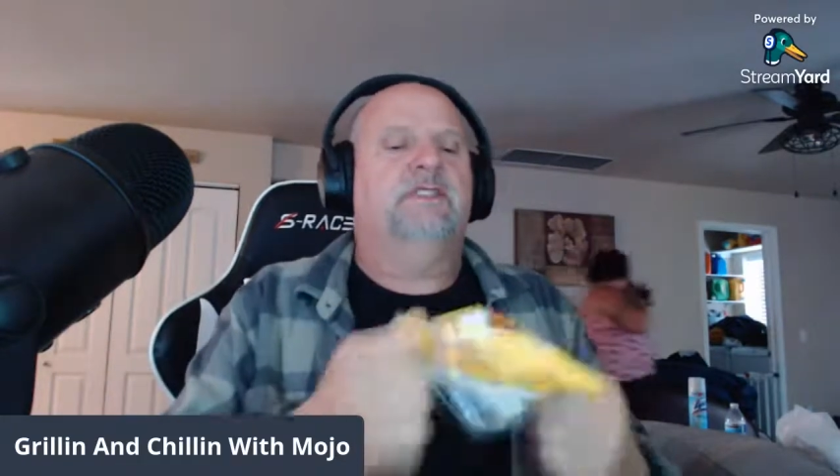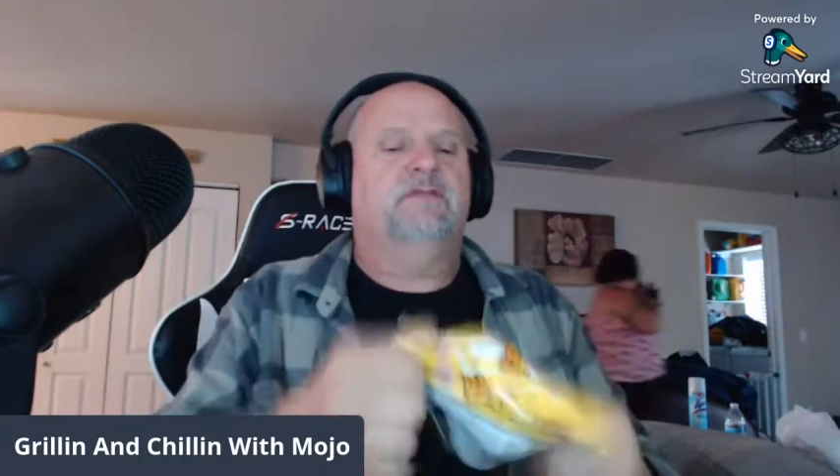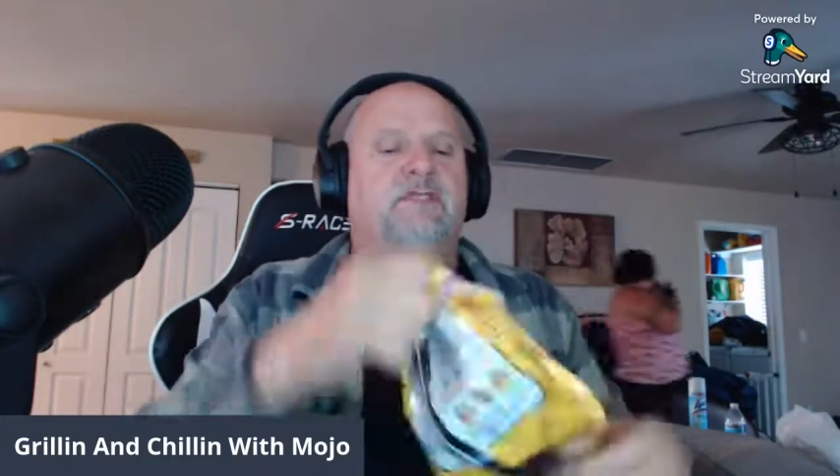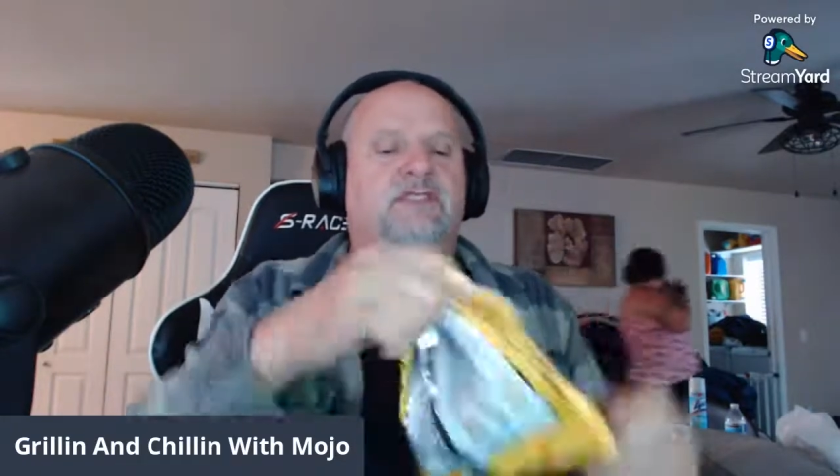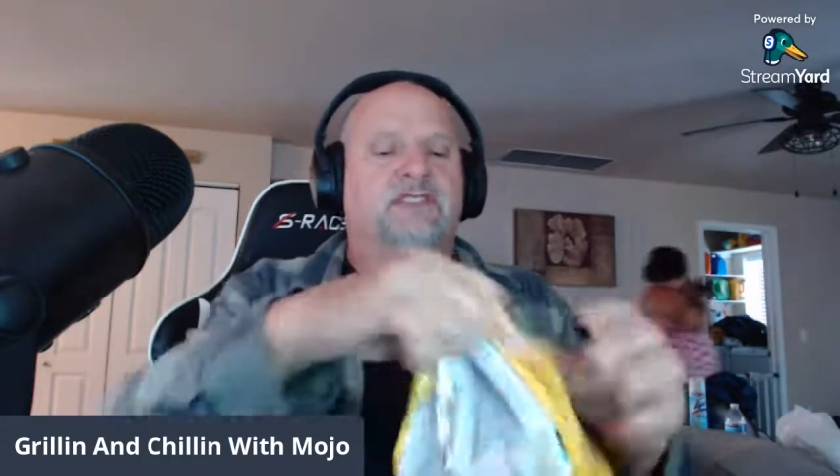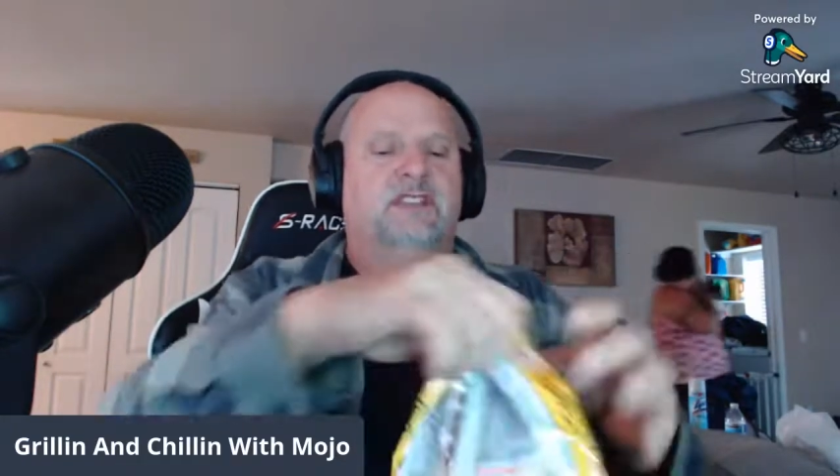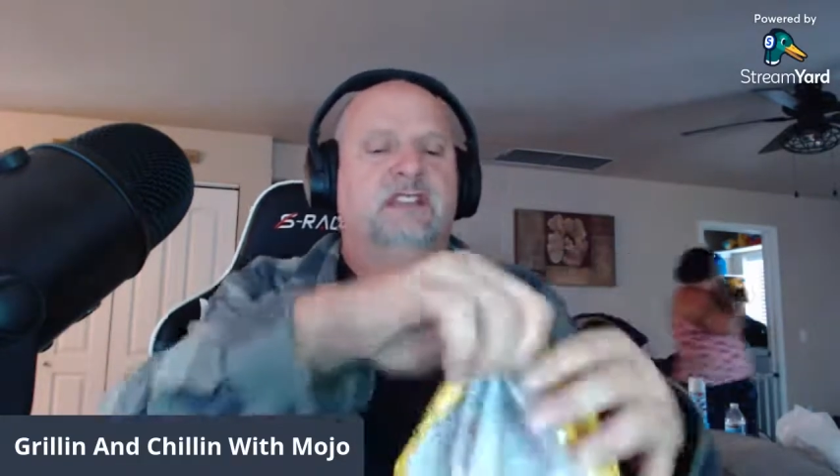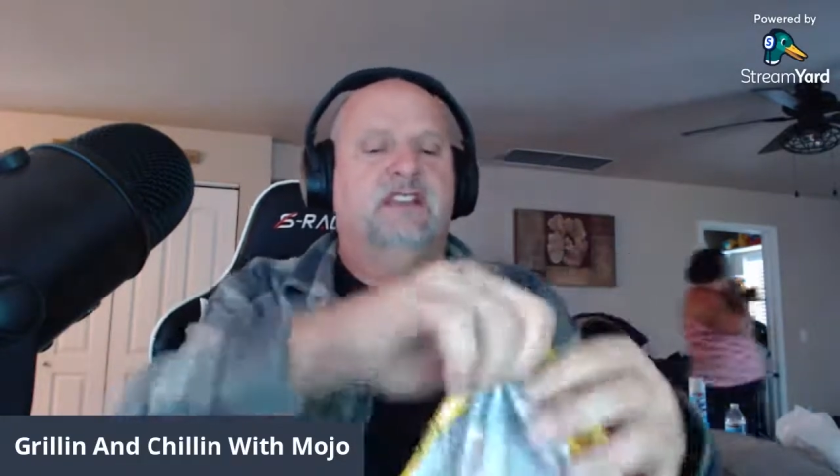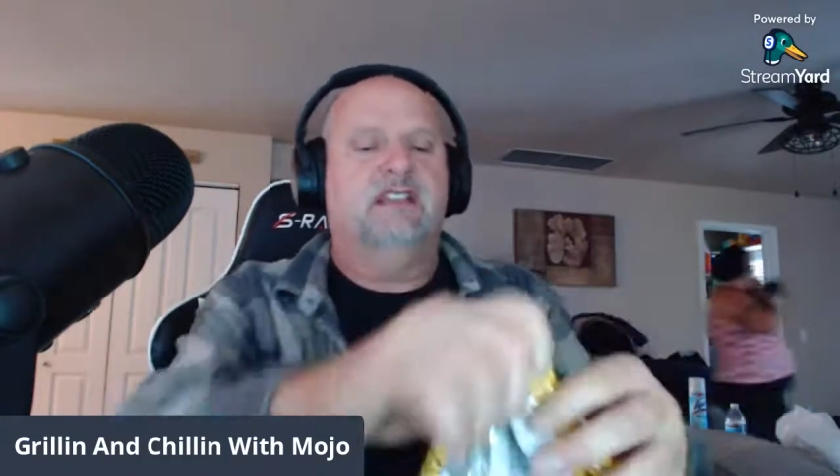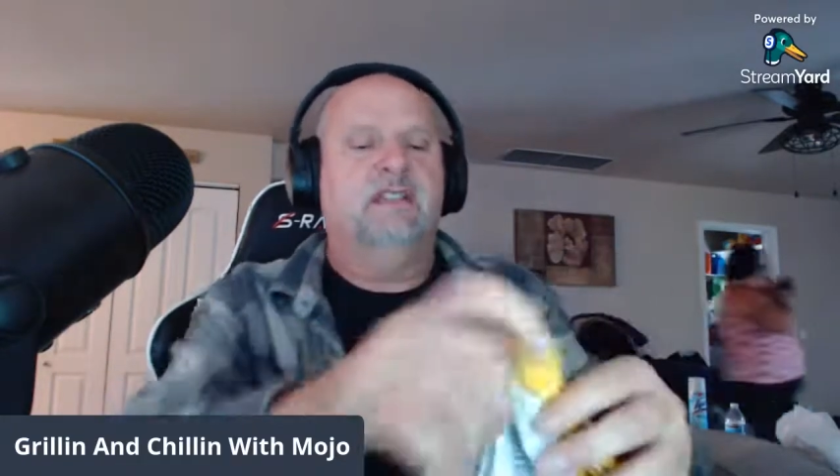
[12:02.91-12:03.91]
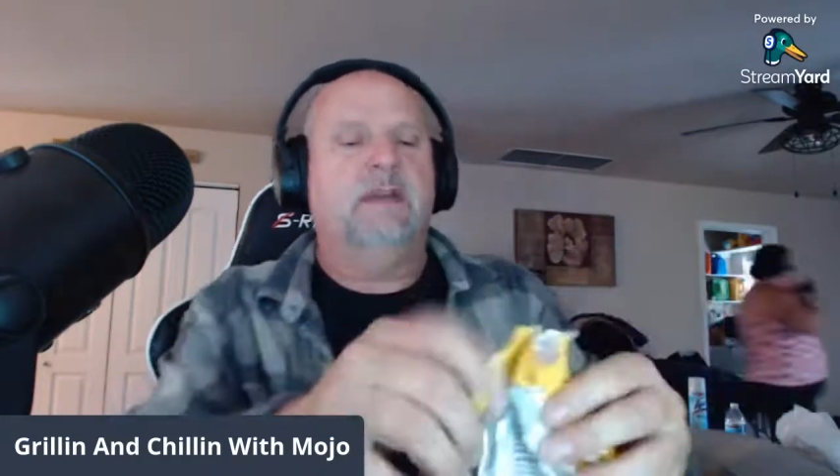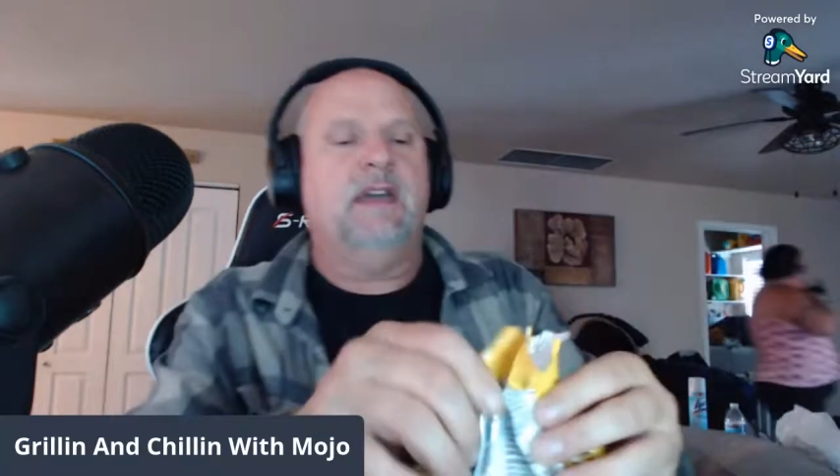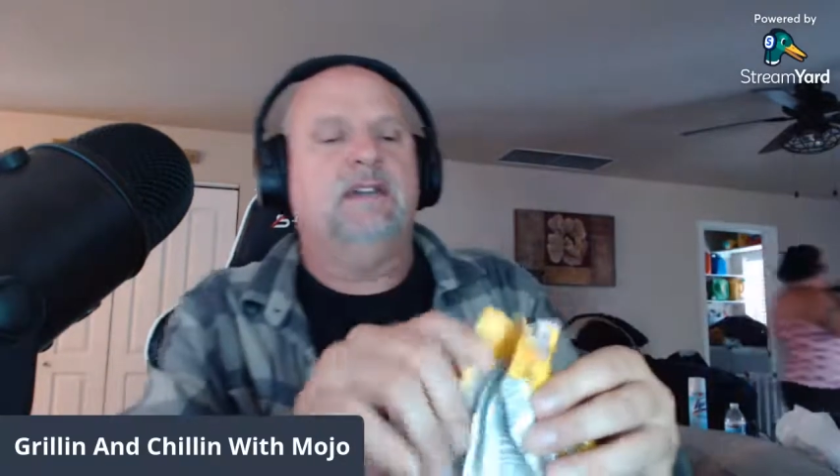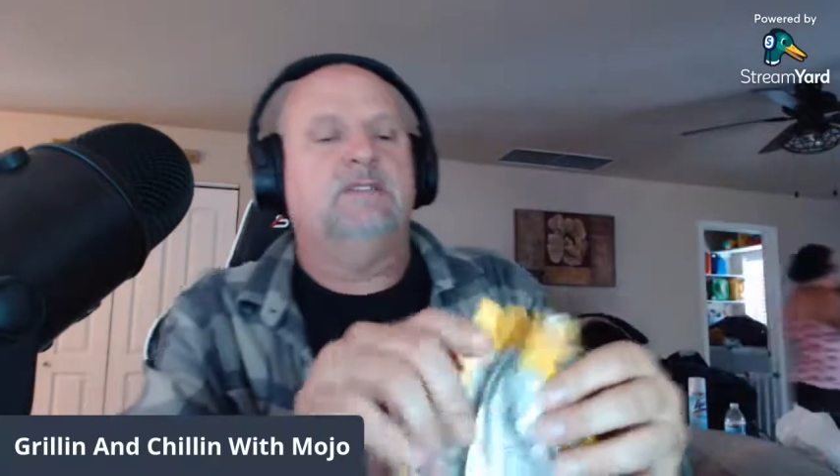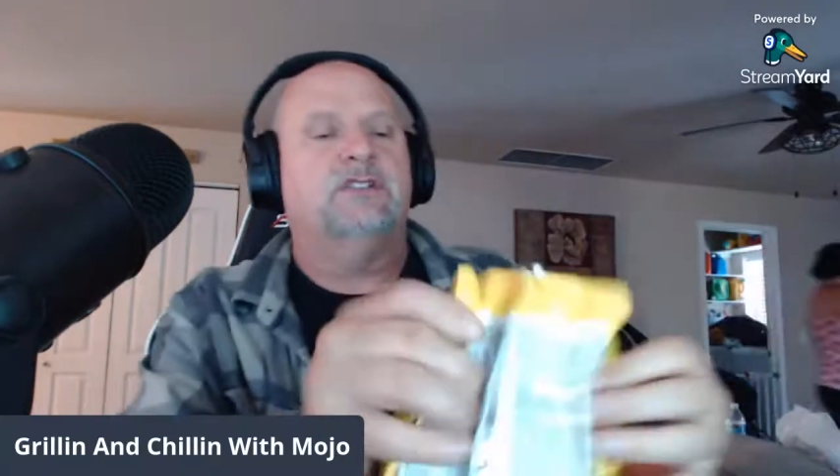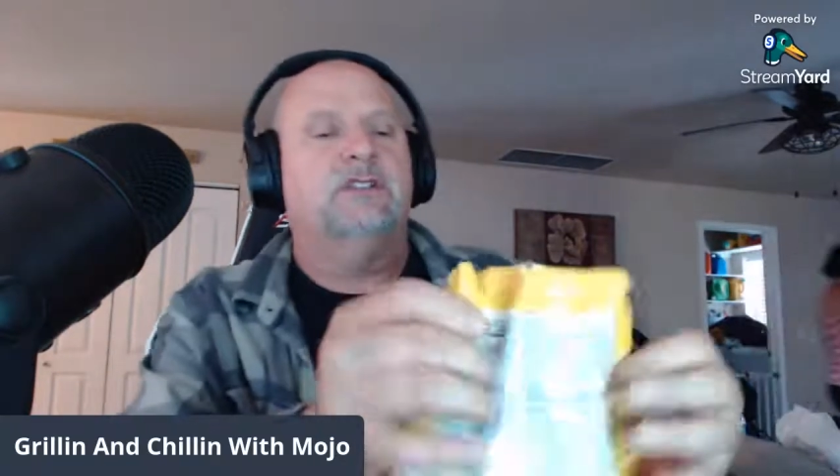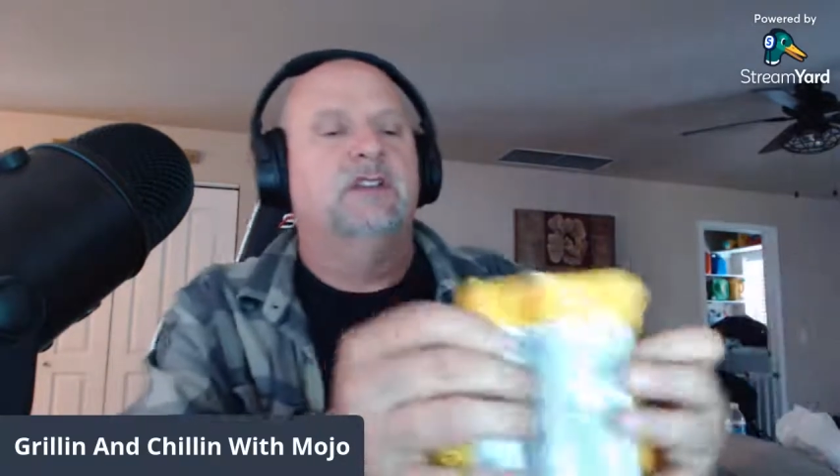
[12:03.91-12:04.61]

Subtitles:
but we just eat it out of the package.